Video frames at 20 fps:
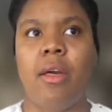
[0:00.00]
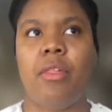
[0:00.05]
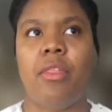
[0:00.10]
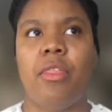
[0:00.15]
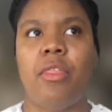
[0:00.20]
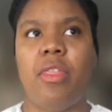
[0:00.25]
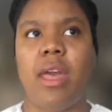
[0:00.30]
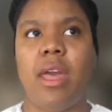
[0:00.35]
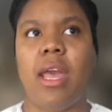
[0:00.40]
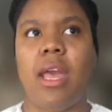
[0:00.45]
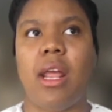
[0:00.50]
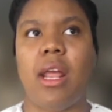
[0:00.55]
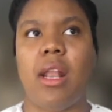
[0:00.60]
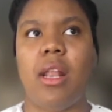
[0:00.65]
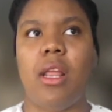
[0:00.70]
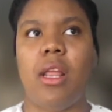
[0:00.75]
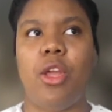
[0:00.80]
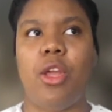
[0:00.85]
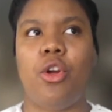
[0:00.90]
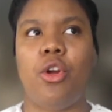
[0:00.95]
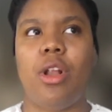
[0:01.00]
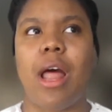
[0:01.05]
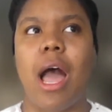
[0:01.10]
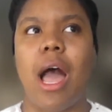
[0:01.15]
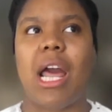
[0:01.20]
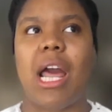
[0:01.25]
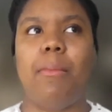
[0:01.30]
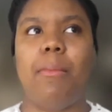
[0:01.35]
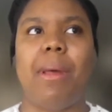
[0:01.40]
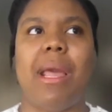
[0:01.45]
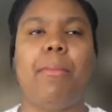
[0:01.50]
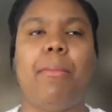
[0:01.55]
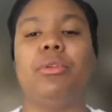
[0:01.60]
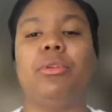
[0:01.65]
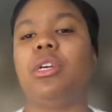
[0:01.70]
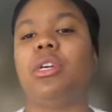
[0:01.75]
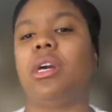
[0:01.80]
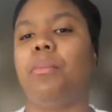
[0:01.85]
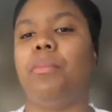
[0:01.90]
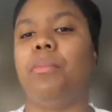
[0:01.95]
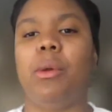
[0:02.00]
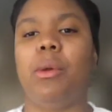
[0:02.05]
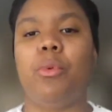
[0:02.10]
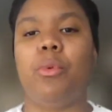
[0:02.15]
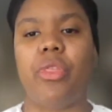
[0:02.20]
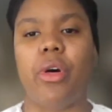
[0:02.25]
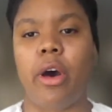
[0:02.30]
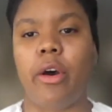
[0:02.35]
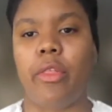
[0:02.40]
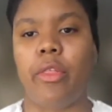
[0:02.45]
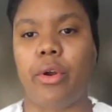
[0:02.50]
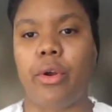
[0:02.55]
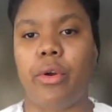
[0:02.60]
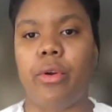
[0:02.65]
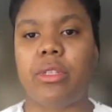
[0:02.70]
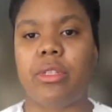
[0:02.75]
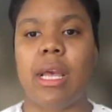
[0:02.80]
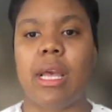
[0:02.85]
then you're not going to be able to compete with others,